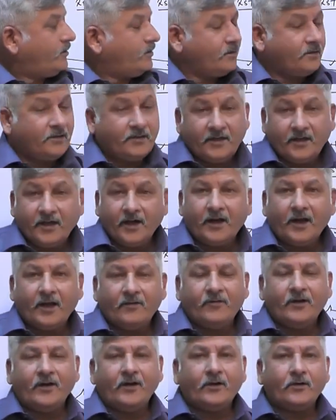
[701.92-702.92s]
they are
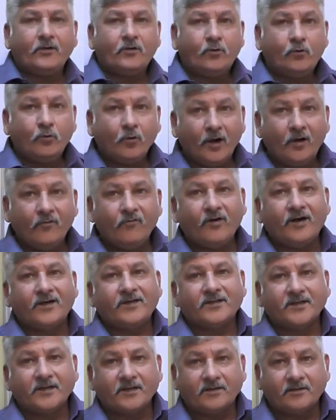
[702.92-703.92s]
having dual
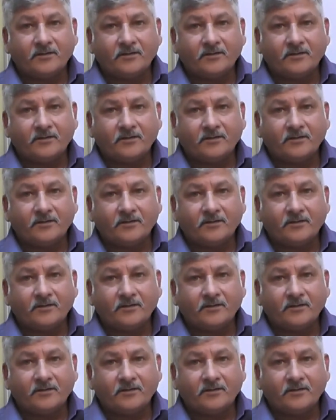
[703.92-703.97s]
function.